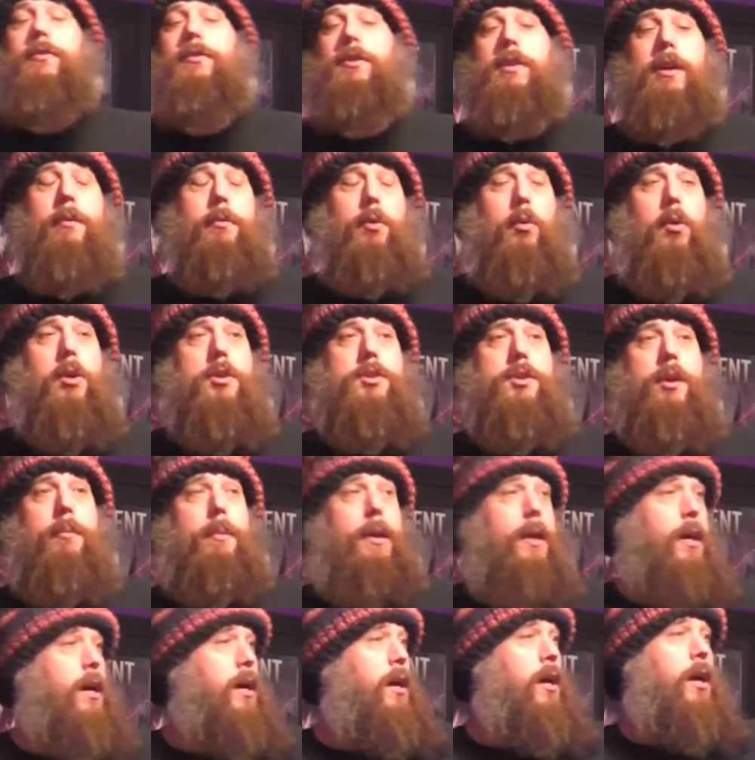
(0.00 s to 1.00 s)
every time I watch
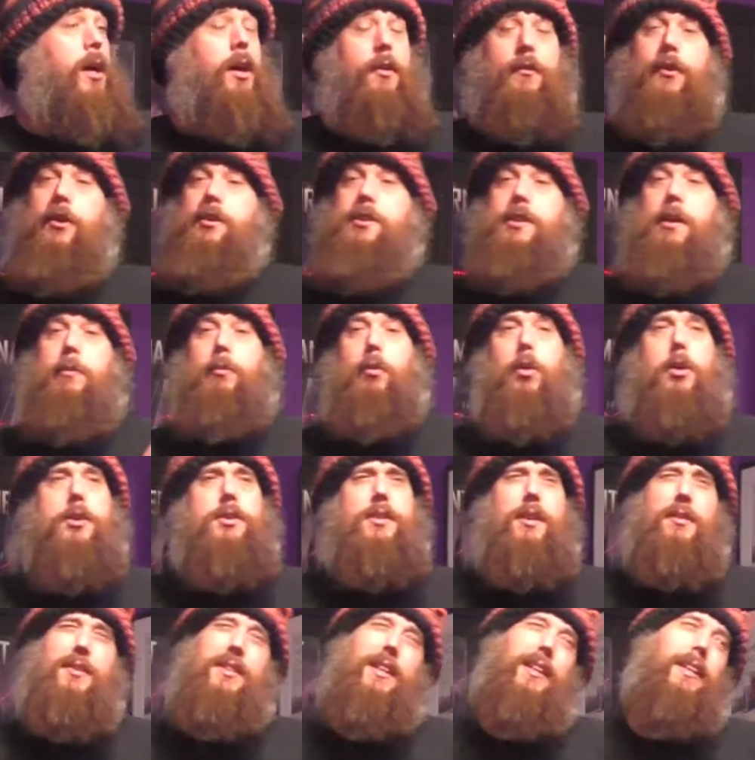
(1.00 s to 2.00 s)
it, first time I
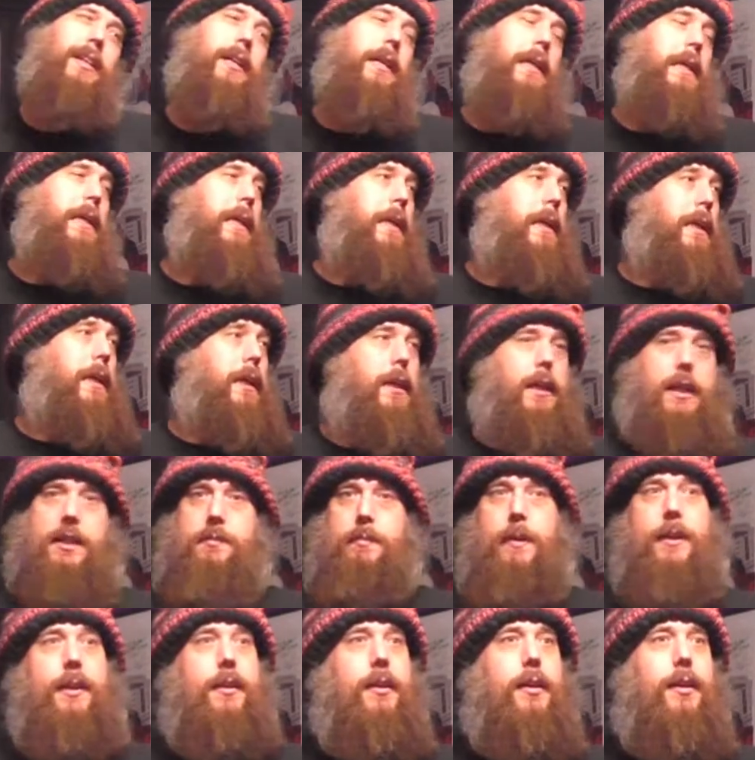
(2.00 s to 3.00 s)
watched it, I was like,
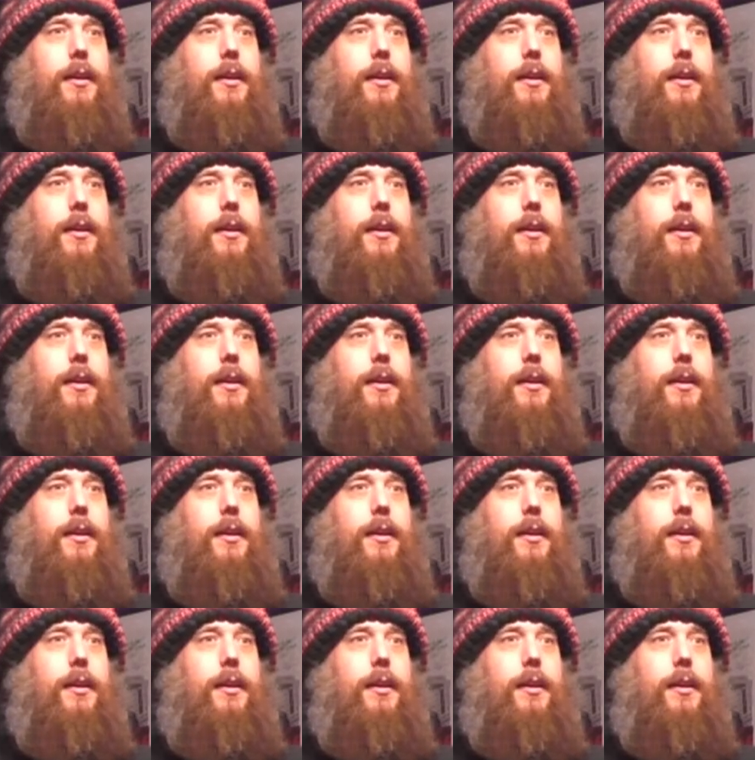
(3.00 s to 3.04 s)
that's mint.